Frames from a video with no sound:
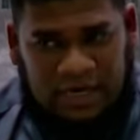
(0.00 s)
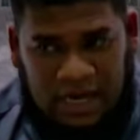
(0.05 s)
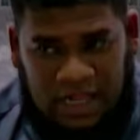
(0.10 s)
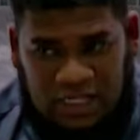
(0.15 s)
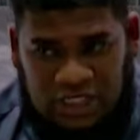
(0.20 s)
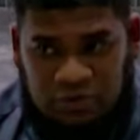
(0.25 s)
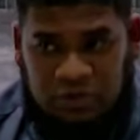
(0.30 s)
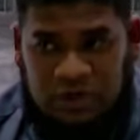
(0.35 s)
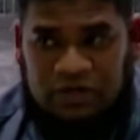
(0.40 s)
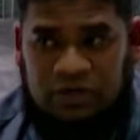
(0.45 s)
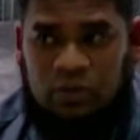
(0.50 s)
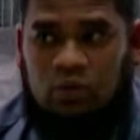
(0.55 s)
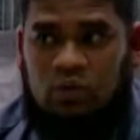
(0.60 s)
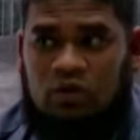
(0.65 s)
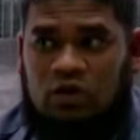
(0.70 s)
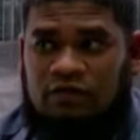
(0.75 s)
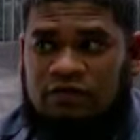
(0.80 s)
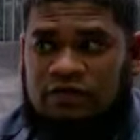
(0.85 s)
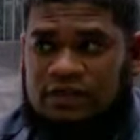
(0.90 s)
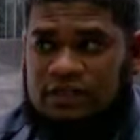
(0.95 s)
And I'll explain
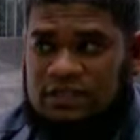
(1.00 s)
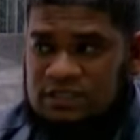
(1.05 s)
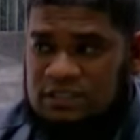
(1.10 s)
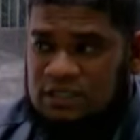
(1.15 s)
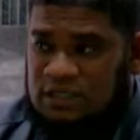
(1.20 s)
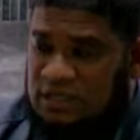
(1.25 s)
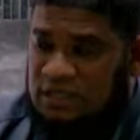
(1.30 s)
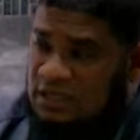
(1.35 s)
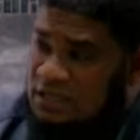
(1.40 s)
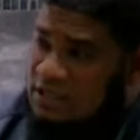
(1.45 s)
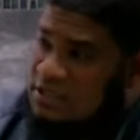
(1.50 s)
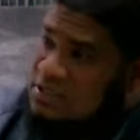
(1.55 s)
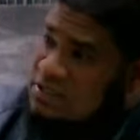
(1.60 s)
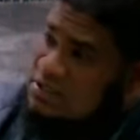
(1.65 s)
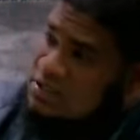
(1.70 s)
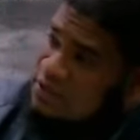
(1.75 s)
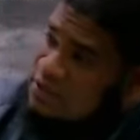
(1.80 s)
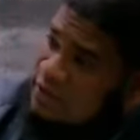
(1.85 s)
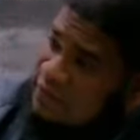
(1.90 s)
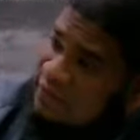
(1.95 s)
all of these.
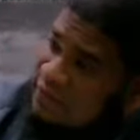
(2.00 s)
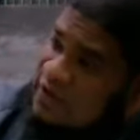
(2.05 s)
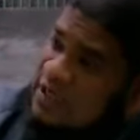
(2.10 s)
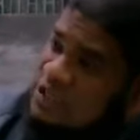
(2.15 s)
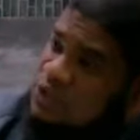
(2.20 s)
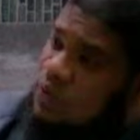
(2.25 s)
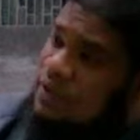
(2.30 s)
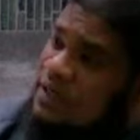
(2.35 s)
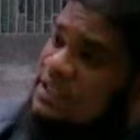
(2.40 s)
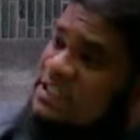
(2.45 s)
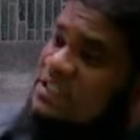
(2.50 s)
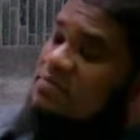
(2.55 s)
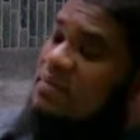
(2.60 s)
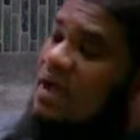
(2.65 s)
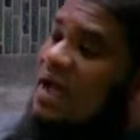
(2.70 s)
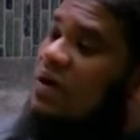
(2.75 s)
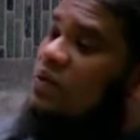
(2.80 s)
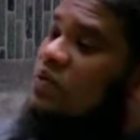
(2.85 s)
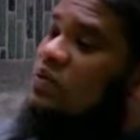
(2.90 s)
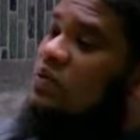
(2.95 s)
So the first one is
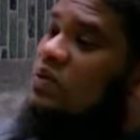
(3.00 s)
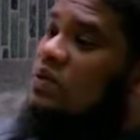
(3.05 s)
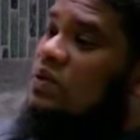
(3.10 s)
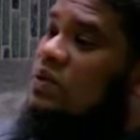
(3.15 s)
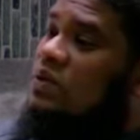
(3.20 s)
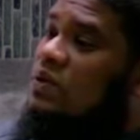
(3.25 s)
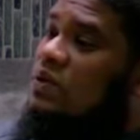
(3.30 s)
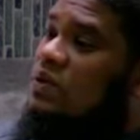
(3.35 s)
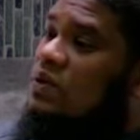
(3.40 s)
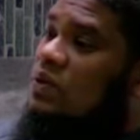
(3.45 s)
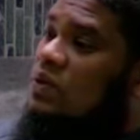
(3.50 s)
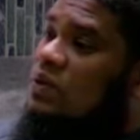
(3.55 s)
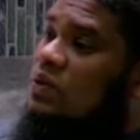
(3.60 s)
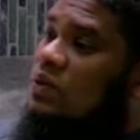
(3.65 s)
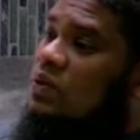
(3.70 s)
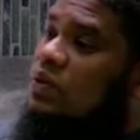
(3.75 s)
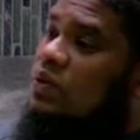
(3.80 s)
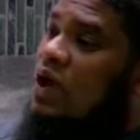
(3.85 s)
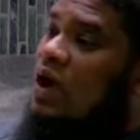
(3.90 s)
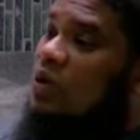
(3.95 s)
ma'un
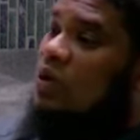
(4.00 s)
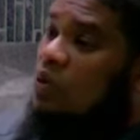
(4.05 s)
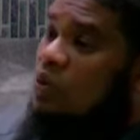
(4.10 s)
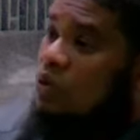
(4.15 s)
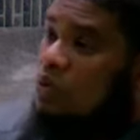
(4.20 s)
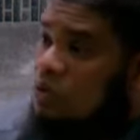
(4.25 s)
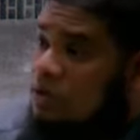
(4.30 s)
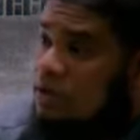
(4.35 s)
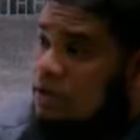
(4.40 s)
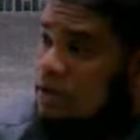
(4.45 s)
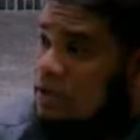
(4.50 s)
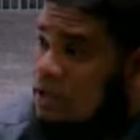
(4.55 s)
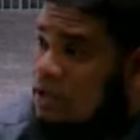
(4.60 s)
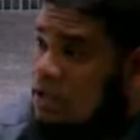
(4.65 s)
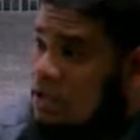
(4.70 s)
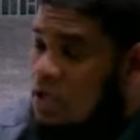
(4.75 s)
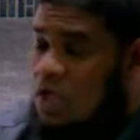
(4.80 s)
tahurun.